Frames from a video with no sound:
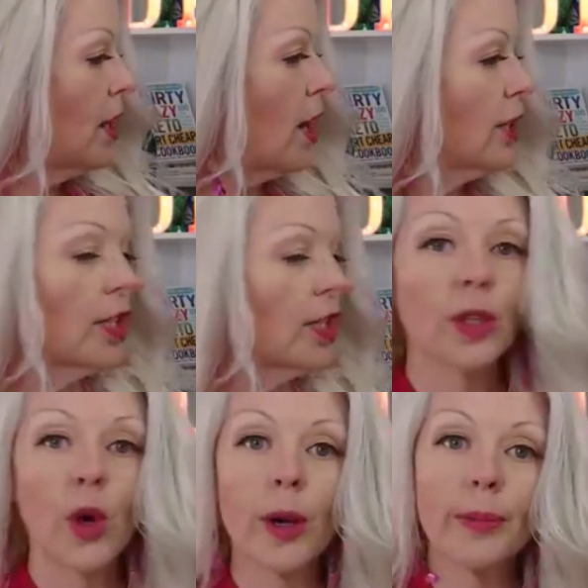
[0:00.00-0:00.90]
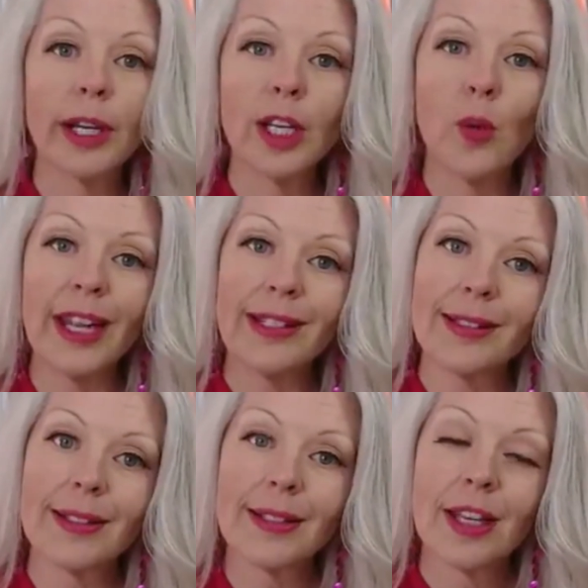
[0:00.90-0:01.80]
Are you incorporating
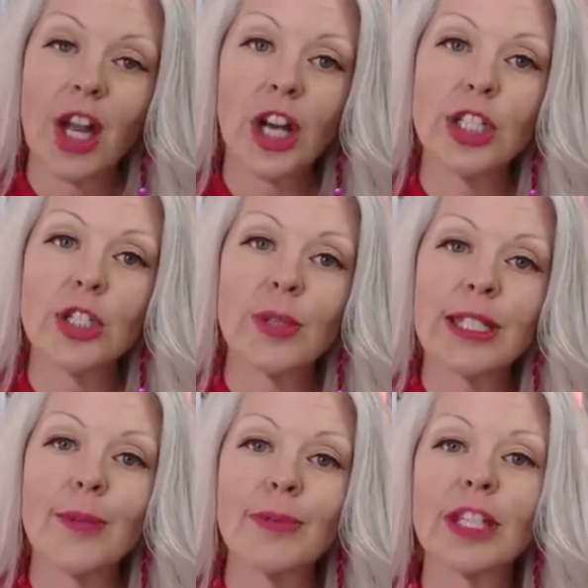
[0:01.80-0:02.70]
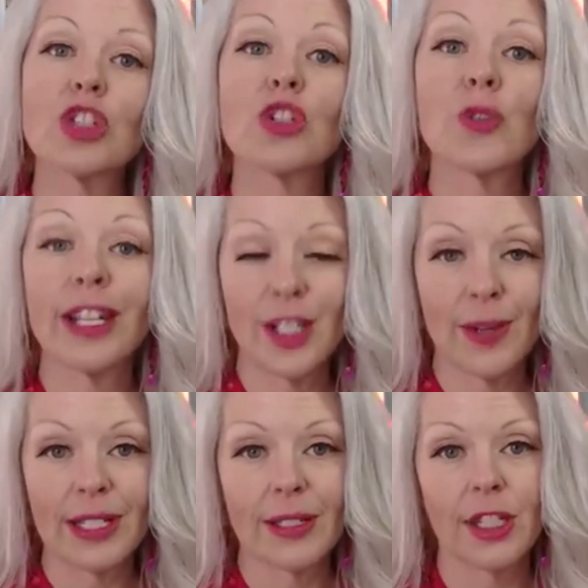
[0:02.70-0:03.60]
weights? Are you doing something strenuous?